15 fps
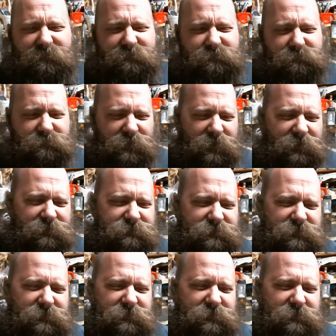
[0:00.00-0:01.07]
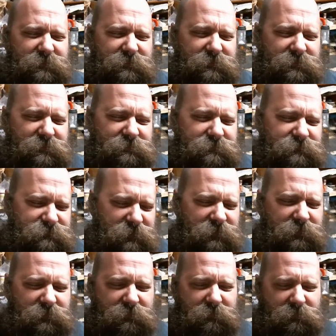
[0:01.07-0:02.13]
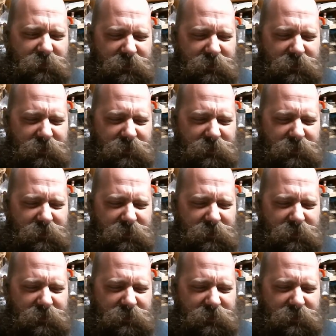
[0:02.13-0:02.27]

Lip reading: I do not sit here,